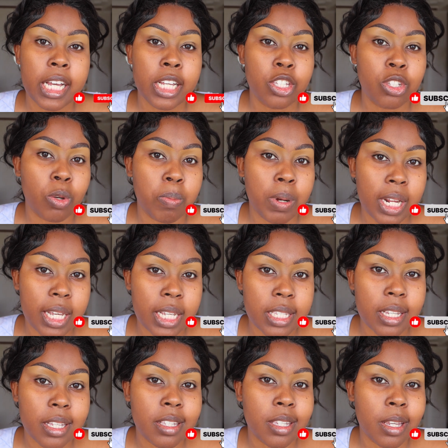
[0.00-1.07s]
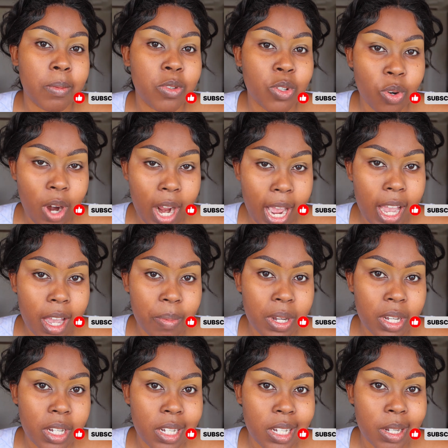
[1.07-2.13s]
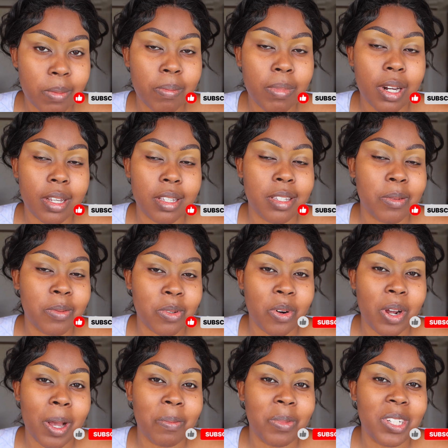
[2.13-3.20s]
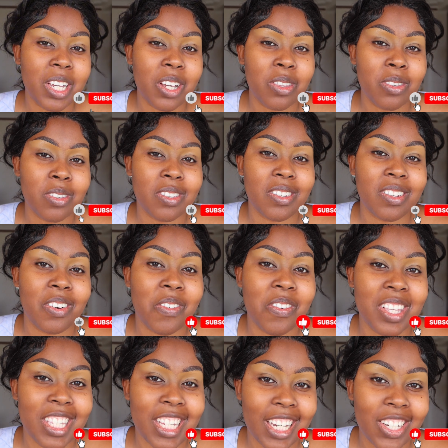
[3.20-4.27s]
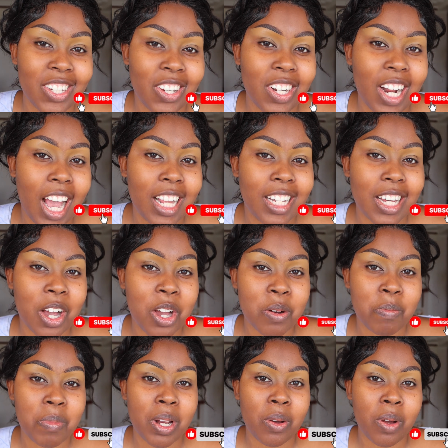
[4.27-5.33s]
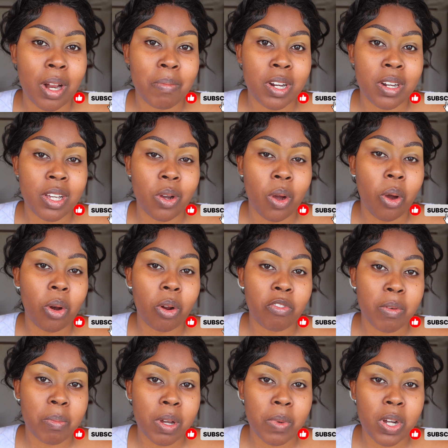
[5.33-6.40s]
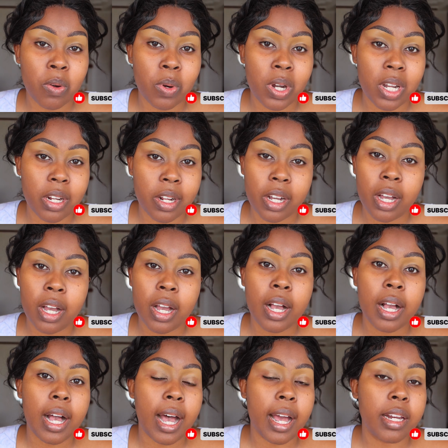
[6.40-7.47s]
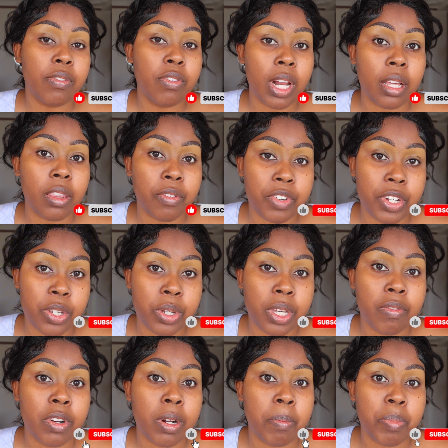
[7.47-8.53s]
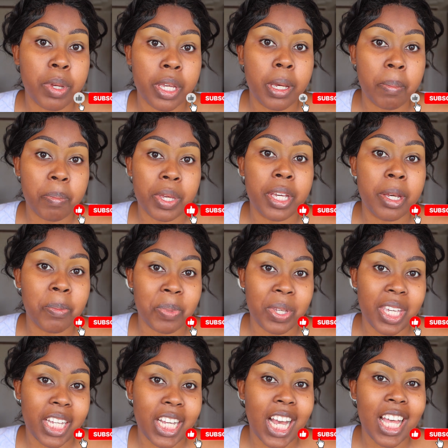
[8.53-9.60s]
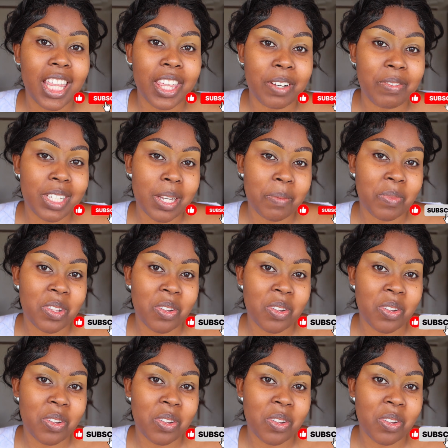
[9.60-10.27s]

So please subscribe, share, tell us in the comment section down below. I'll be reading all of them kama kawaida, and if you like the video, give it a big thumbs up.